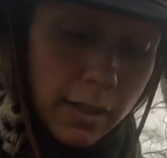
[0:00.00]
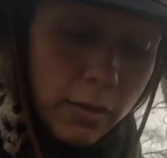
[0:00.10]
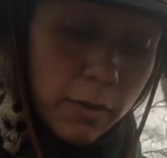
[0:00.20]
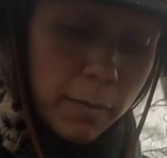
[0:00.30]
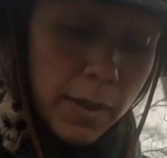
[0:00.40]
it
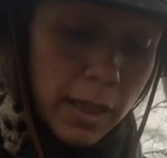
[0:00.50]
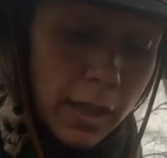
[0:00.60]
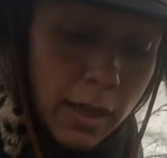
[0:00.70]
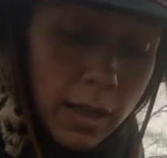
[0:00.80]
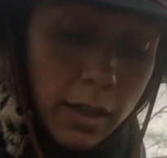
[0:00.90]
could be.
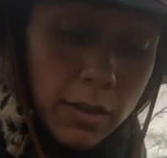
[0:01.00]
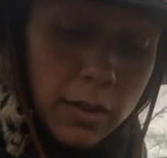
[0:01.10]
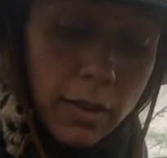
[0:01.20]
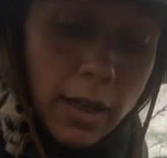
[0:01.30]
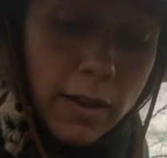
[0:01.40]

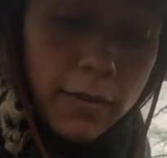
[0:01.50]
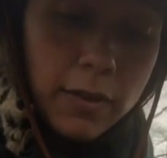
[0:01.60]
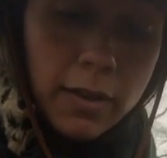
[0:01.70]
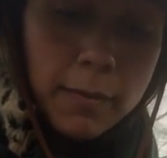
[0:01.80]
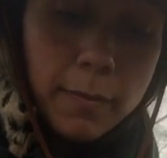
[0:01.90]
So I have
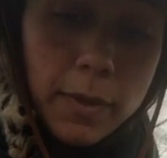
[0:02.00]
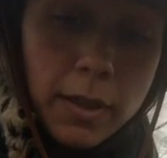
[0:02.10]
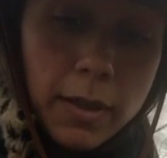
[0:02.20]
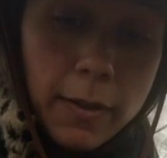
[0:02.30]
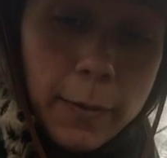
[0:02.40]
some
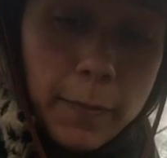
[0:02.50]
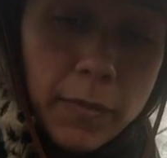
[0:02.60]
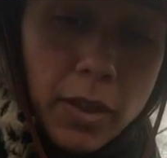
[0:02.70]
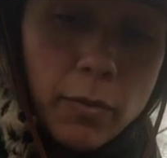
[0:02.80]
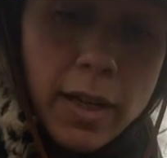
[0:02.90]

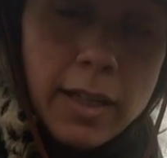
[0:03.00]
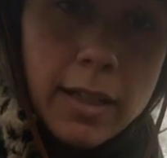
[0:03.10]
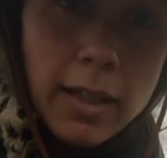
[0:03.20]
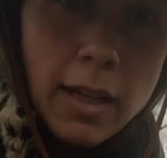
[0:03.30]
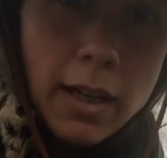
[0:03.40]

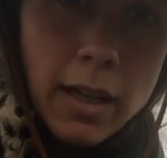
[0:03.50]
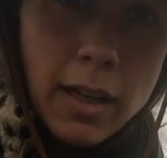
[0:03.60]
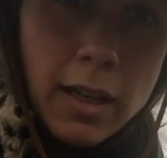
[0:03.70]
reindeer